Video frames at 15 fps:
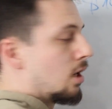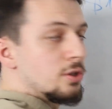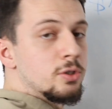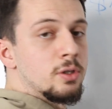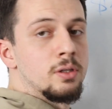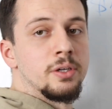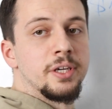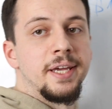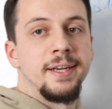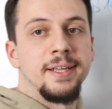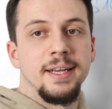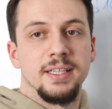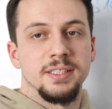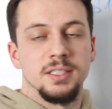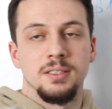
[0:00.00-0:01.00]
So look at
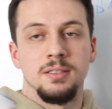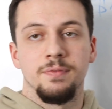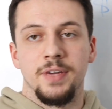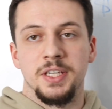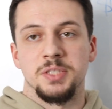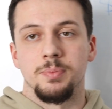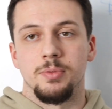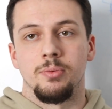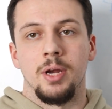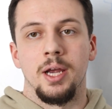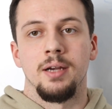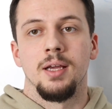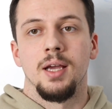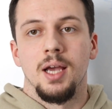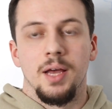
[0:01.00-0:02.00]
it as an investment,
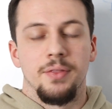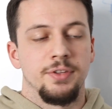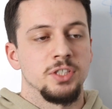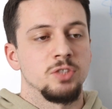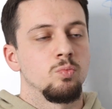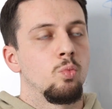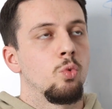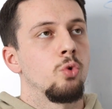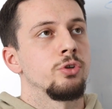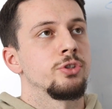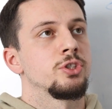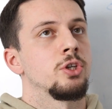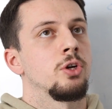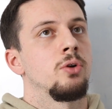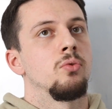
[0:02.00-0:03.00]
right? This is more
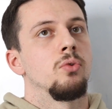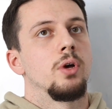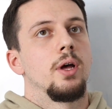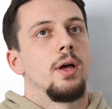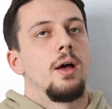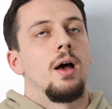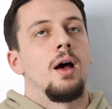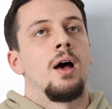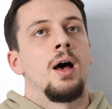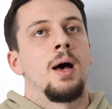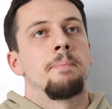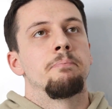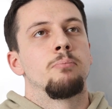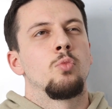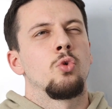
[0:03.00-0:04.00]
so,
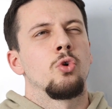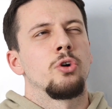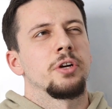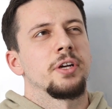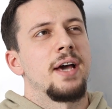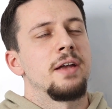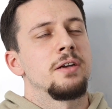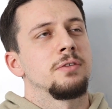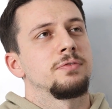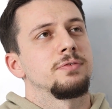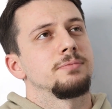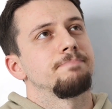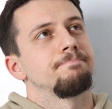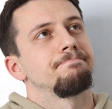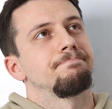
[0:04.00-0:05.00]
more kind of,
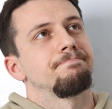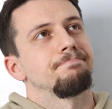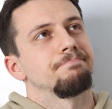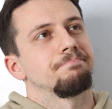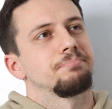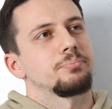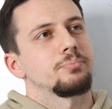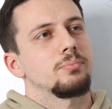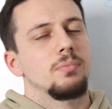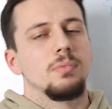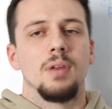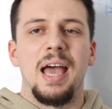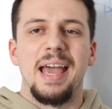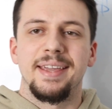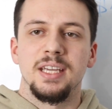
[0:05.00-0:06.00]

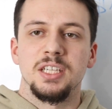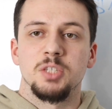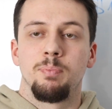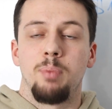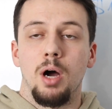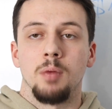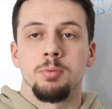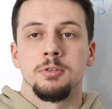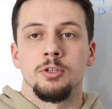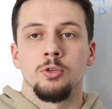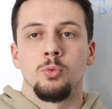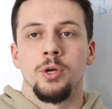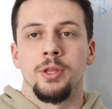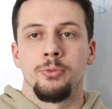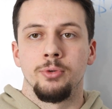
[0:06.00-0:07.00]
I guess, popular
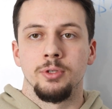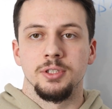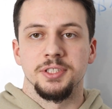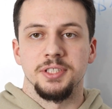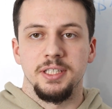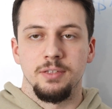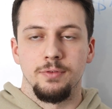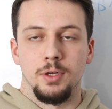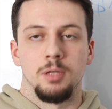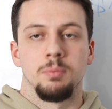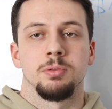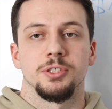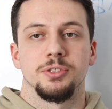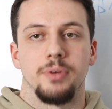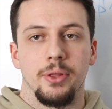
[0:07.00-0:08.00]
with real estate
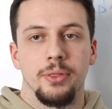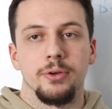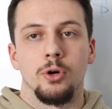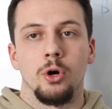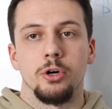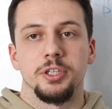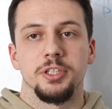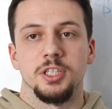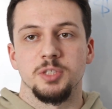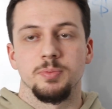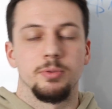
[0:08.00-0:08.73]
developers rather than architects.